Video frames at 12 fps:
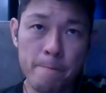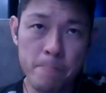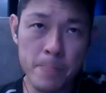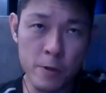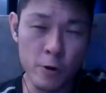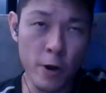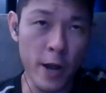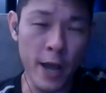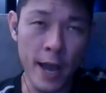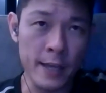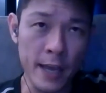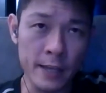
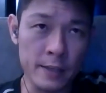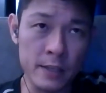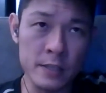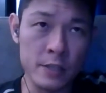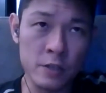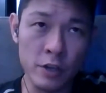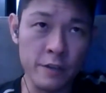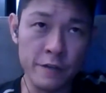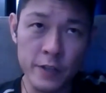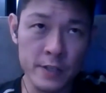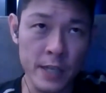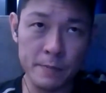I this is not the
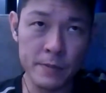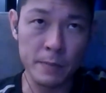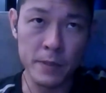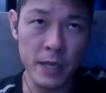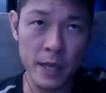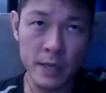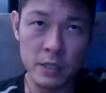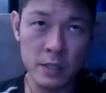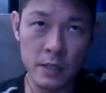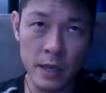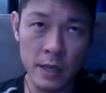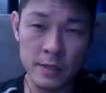first time somebody asked
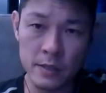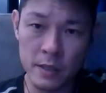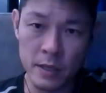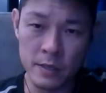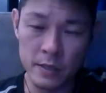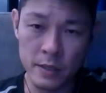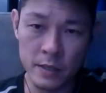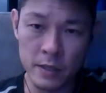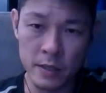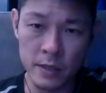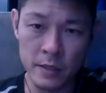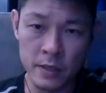
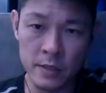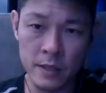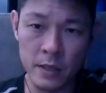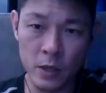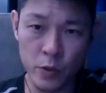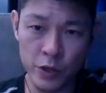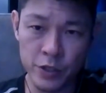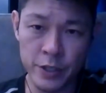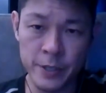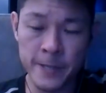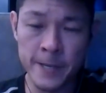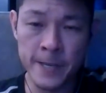this
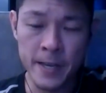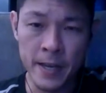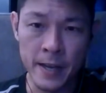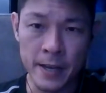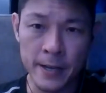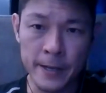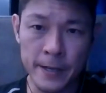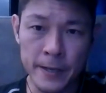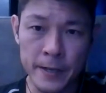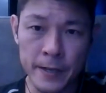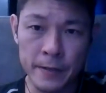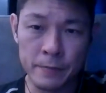question.
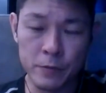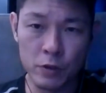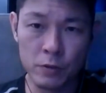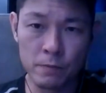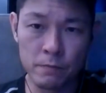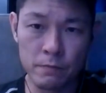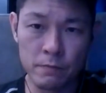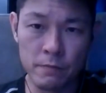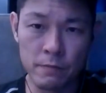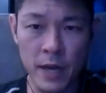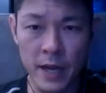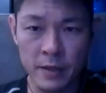So
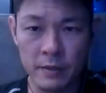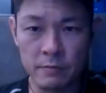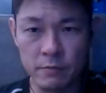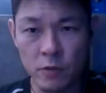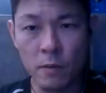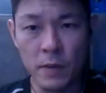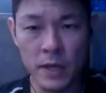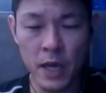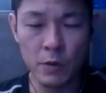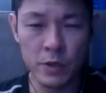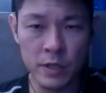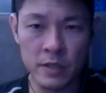normally I
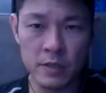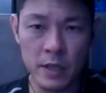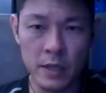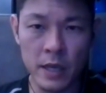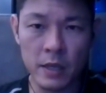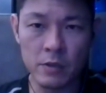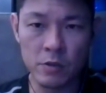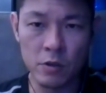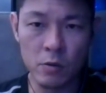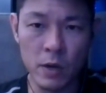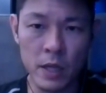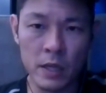would just say that, you know
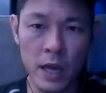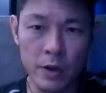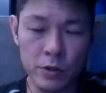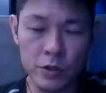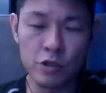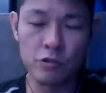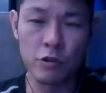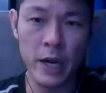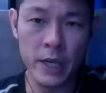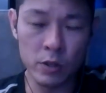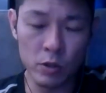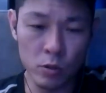what, I will
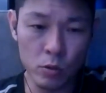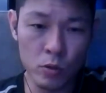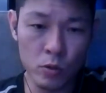try to